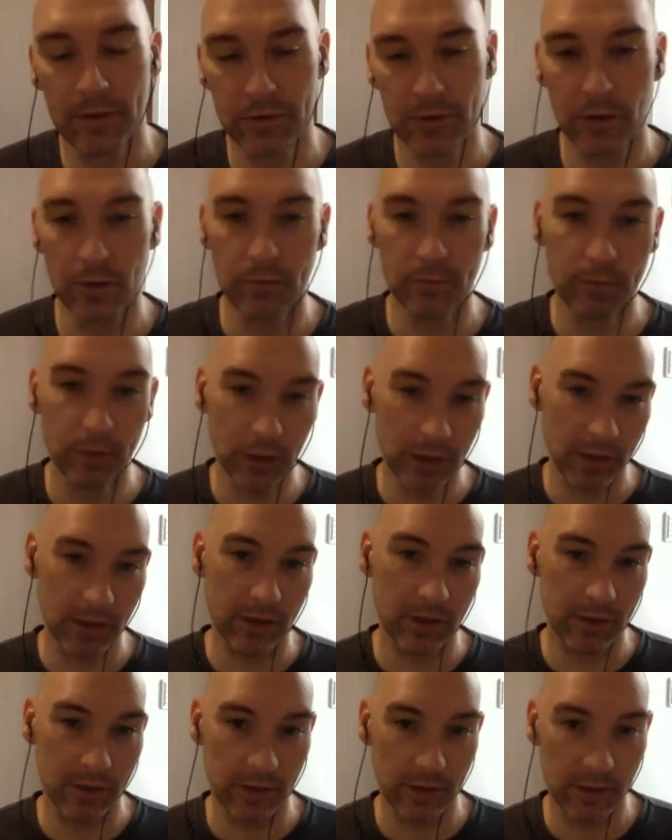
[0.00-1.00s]
book
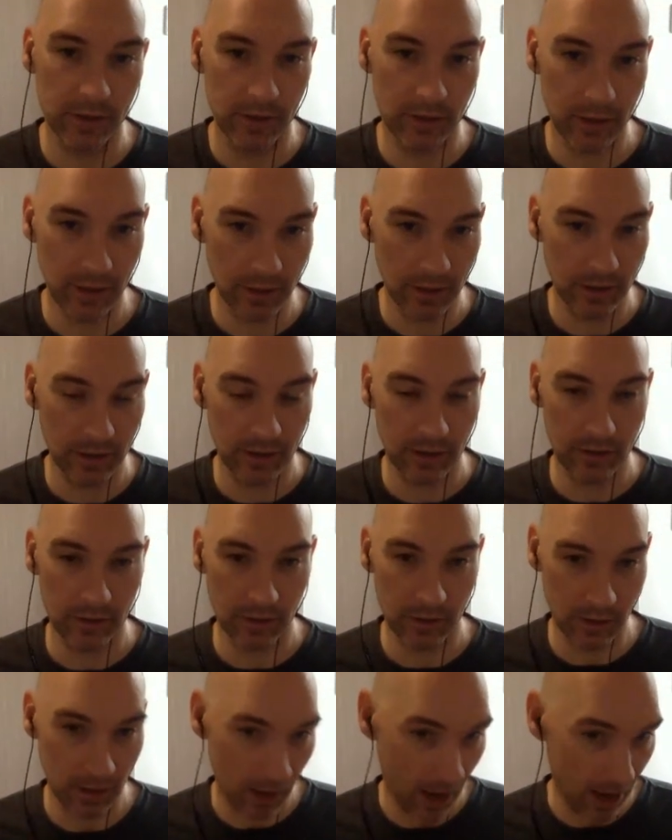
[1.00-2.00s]

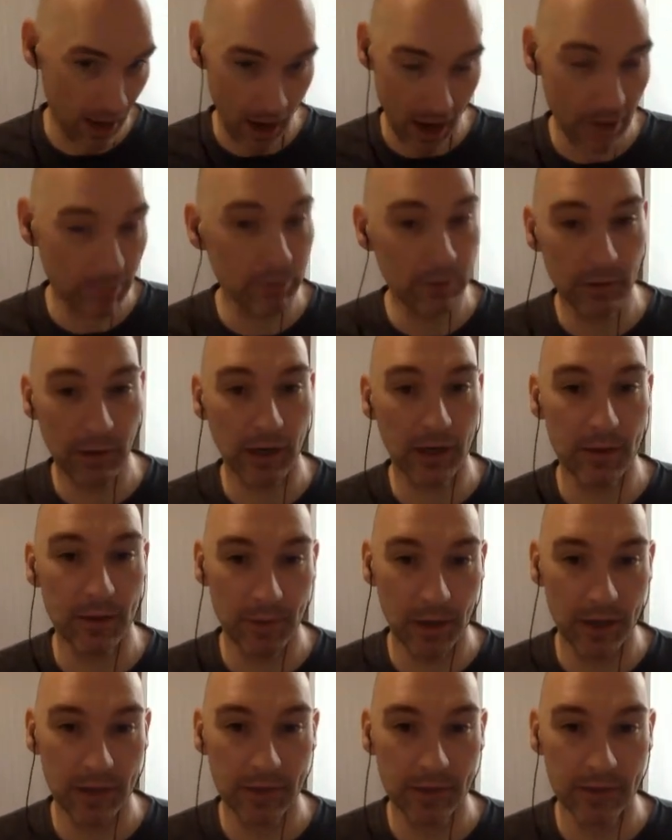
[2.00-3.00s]
I would
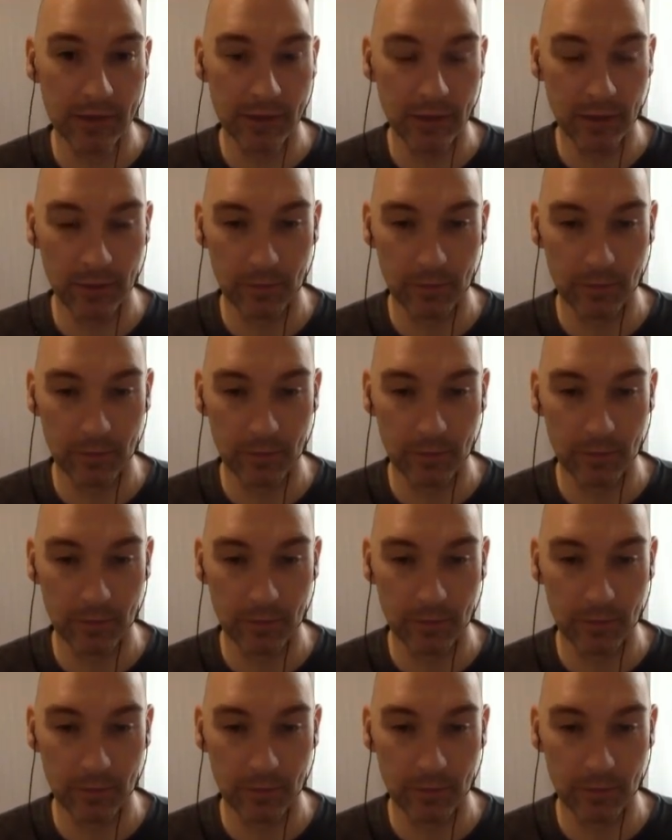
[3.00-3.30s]
recommend,